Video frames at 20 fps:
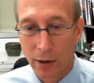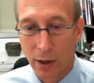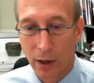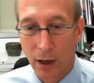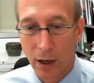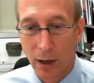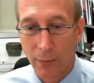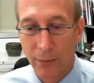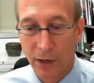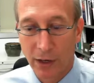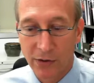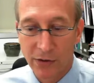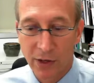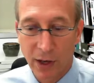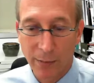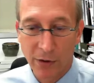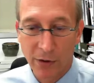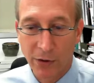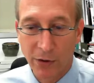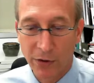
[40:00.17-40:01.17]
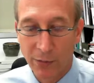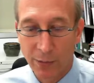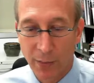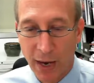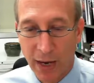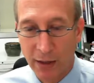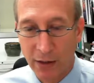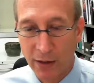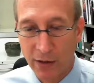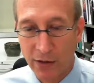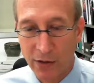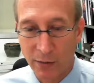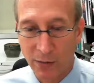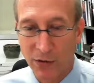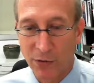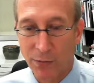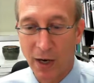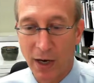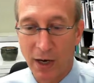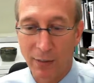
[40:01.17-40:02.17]
And some of those
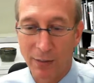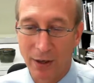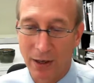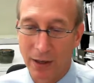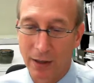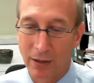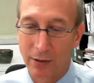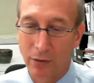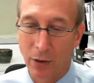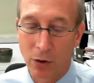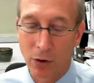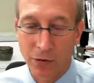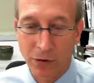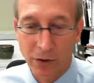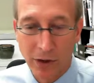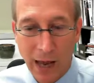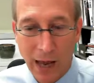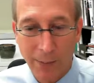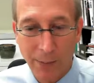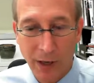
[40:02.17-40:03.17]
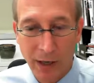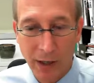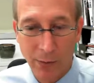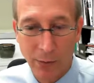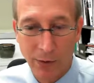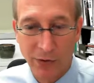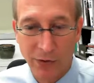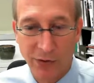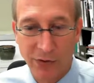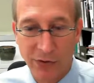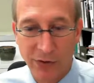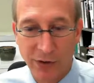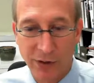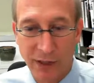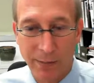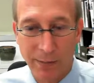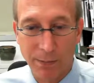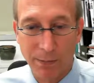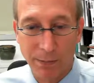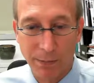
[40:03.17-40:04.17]
mechanisms may be overlapping with the
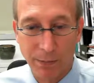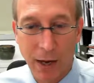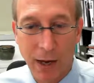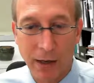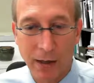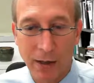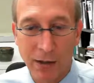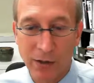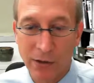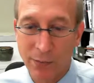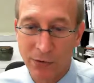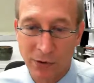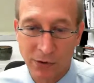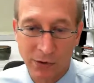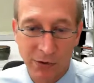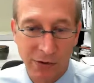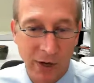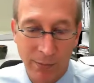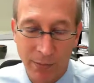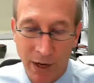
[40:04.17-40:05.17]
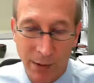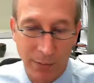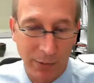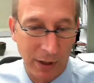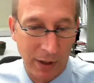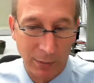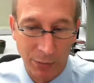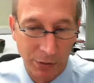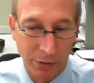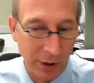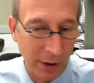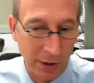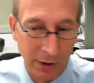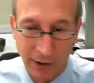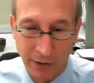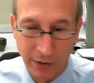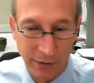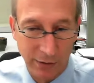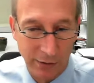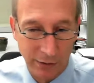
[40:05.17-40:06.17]
sleep mechanisms, and some may be
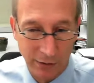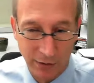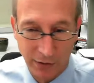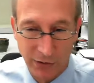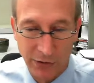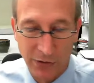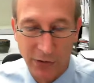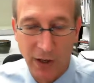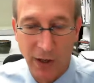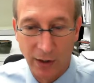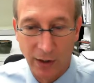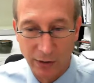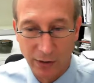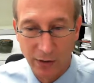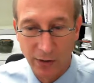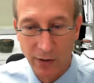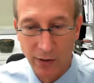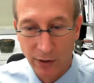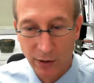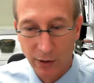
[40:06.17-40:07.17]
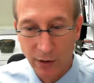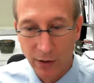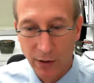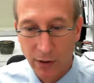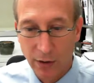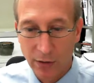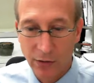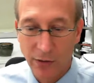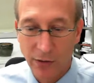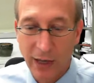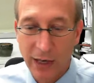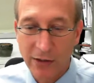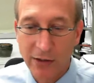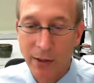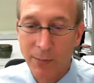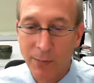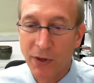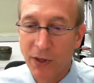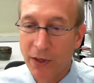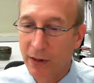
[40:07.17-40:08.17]
completely distinct. So that's
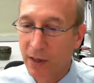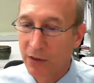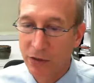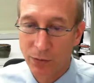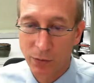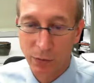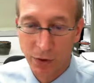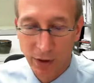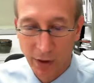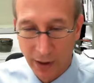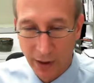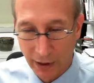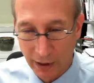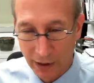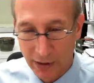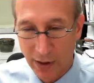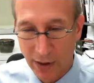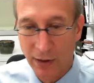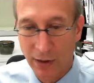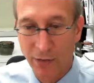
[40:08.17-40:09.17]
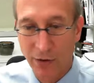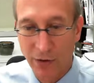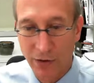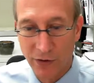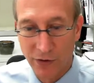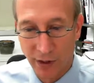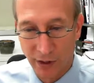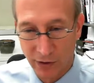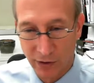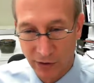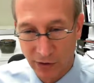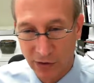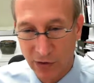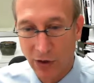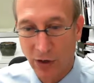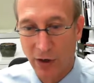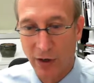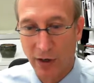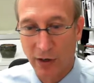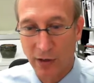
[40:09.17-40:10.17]
something that's really in its infancy and just
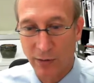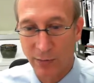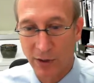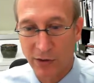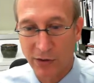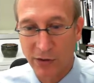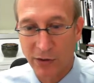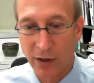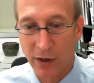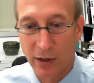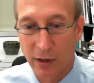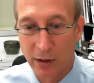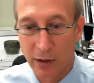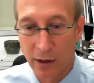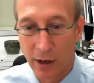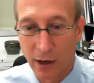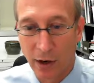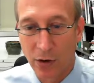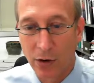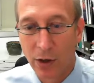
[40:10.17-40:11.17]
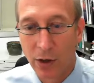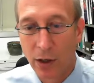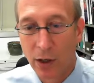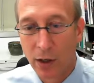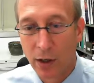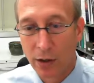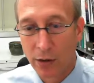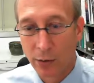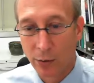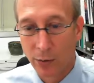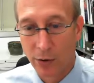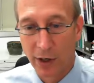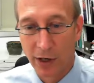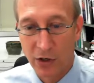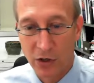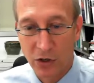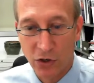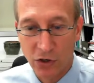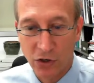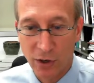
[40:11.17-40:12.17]
starting to be studied now, the
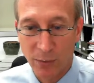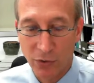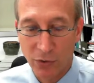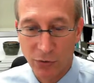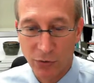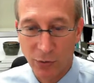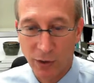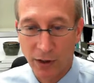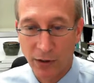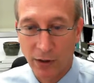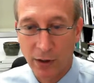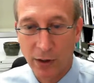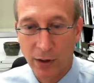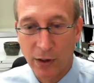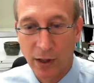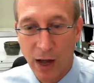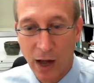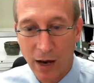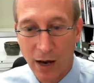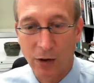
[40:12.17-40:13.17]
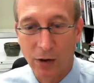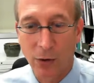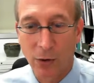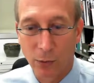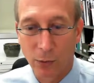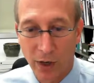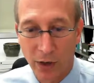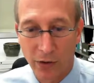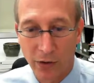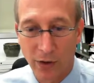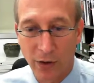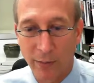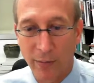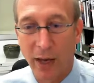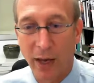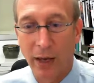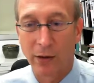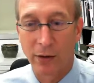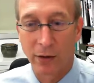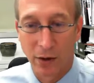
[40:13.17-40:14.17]
relationship between the clock or rhythm
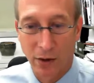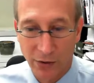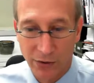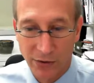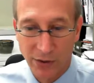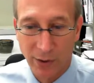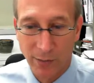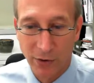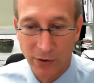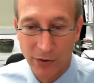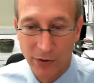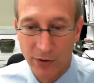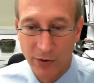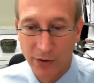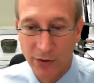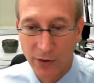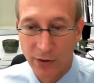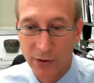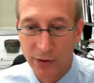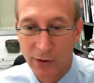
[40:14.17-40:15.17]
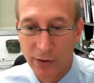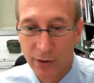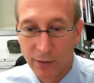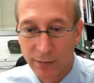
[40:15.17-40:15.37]
and Alzheimer's disease.